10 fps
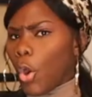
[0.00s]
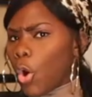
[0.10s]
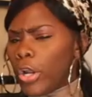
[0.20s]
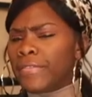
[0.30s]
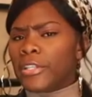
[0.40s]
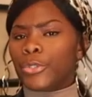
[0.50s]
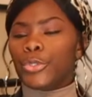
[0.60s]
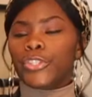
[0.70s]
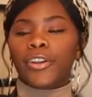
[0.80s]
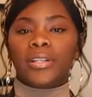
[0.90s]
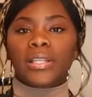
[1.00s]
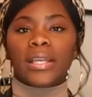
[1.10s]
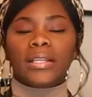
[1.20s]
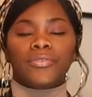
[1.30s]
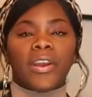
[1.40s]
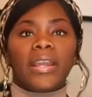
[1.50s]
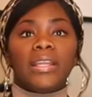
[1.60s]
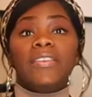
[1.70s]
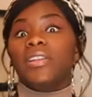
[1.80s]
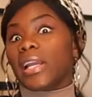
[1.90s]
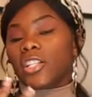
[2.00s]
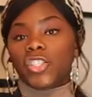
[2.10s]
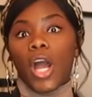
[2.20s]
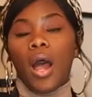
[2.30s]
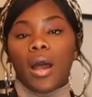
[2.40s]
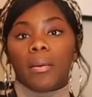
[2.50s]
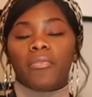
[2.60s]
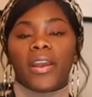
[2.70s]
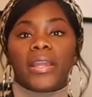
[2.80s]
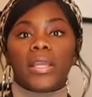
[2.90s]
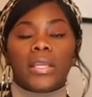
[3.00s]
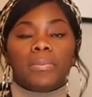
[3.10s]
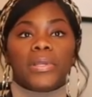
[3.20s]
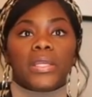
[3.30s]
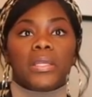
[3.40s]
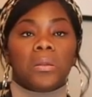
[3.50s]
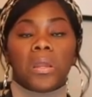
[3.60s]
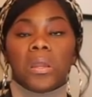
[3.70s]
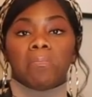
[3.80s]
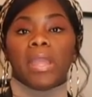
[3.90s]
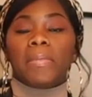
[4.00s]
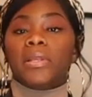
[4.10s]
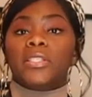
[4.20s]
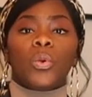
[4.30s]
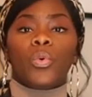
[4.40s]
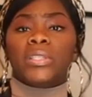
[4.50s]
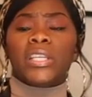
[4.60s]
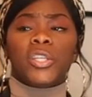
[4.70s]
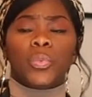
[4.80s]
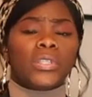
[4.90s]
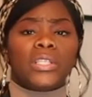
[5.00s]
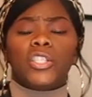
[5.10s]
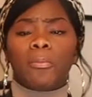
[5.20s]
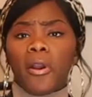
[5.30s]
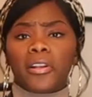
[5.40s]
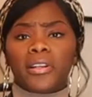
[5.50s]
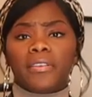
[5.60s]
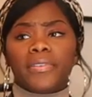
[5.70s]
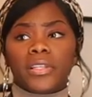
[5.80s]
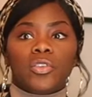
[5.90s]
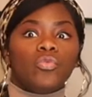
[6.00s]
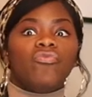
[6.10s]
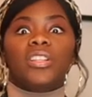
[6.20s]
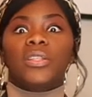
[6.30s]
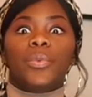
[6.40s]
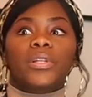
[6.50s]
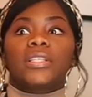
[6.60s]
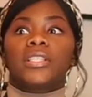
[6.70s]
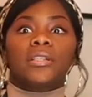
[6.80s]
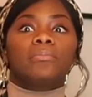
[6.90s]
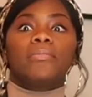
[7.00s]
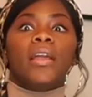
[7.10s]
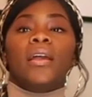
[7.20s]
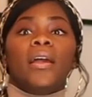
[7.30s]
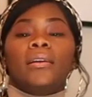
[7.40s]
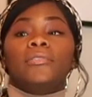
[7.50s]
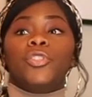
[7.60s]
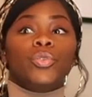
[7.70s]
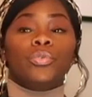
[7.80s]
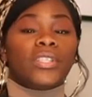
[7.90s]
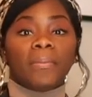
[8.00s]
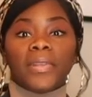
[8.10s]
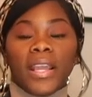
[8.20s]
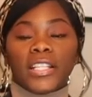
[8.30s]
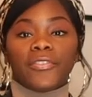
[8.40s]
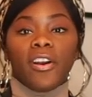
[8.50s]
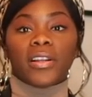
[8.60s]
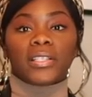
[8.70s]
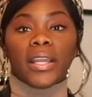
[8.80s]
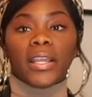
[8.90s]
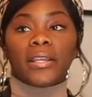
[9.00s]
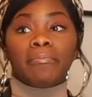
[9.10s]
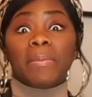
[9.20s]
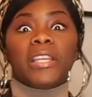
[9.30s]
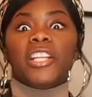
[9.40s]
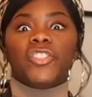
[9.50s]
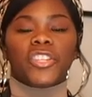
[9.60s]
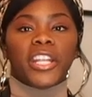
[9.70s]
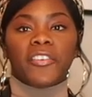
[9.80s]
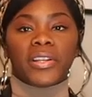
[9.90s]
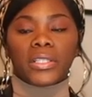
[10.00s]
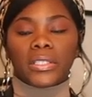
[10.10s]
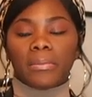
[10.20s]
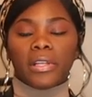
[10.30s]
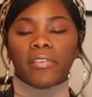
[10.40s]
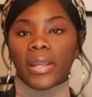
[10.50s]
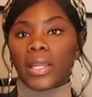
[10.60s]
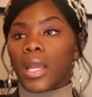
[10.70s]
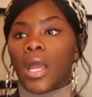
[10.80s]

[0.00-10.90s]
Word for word: or even do certain things, right? Even like a job, right? It could be maybe someone said you wasn't smart enough and you really wanted to do something as far as like maybe engineering or something, right?